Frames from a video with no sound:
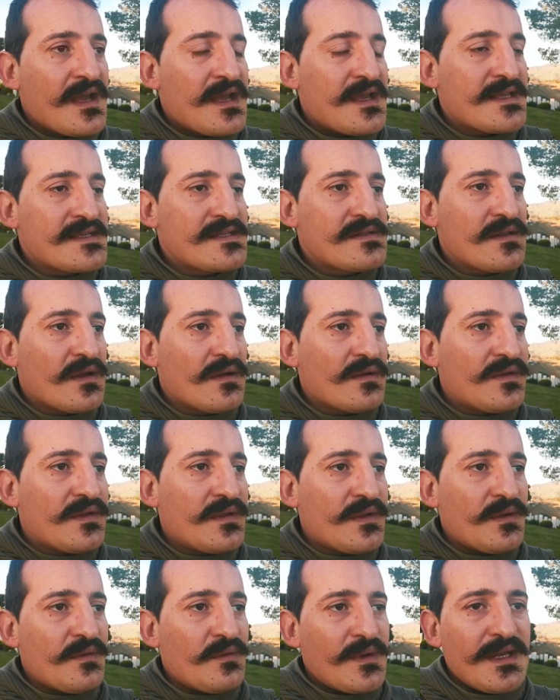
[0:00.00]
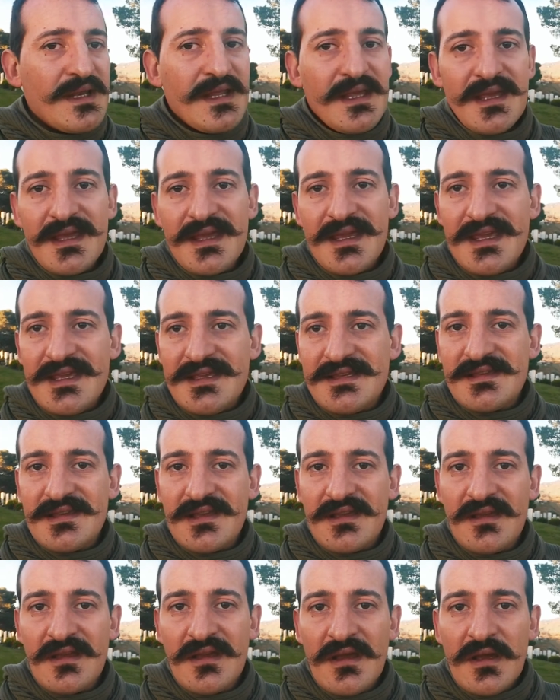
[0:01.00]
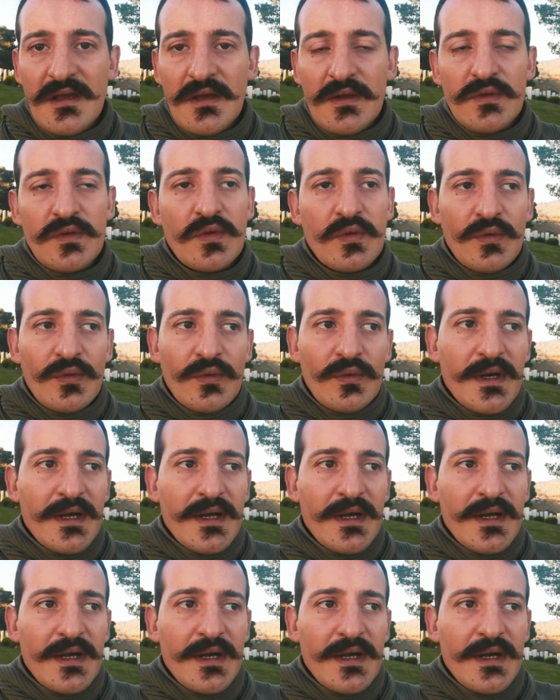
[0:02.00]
it's not really easy to